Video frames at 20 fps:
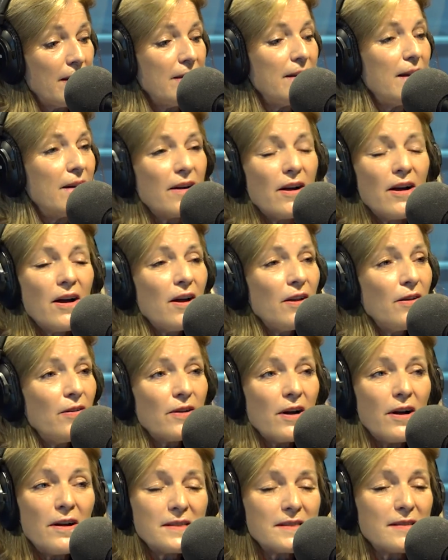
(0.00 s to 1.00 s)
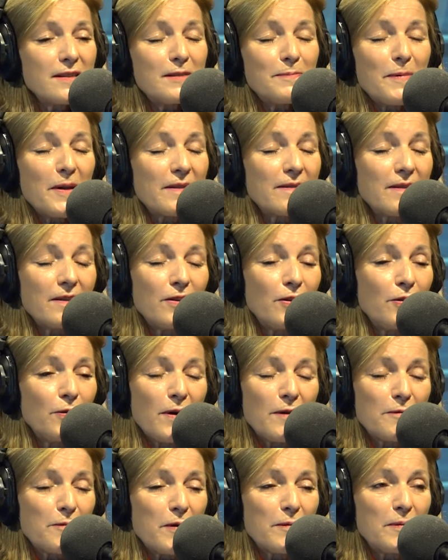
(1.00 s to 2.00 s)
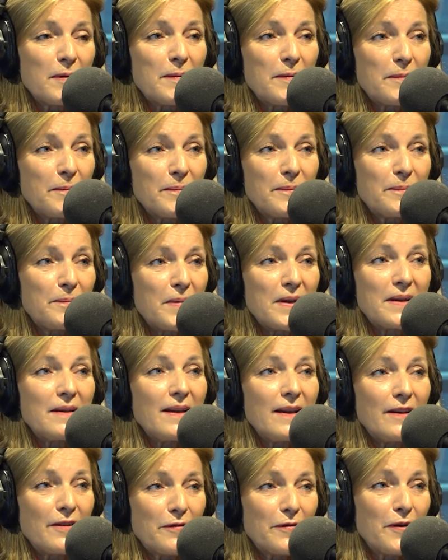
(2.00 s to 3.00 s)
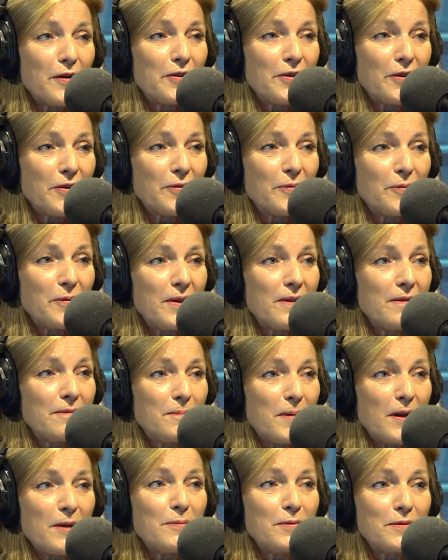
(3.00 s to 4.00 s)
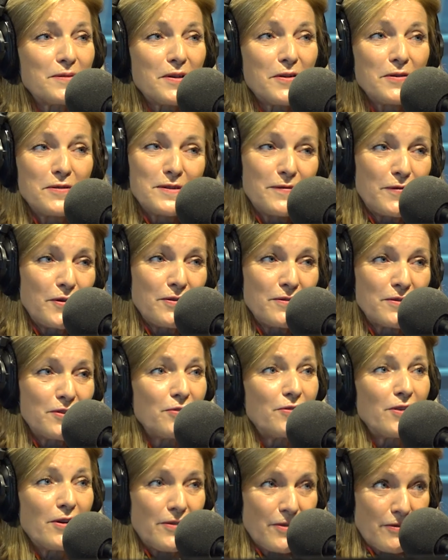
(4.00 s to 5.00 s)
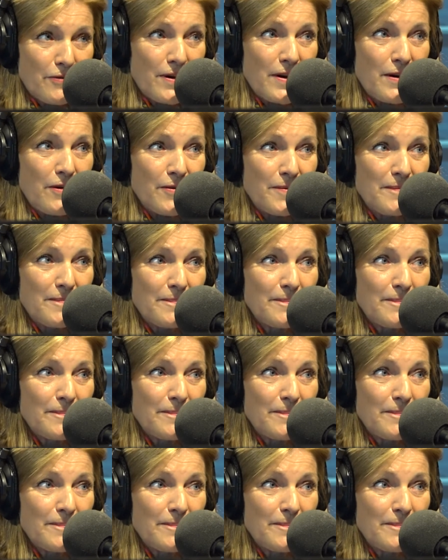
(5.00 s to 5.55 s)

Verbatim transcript: Now, look, I suspect that you have probably been in a photo with people whose views you don't agree on.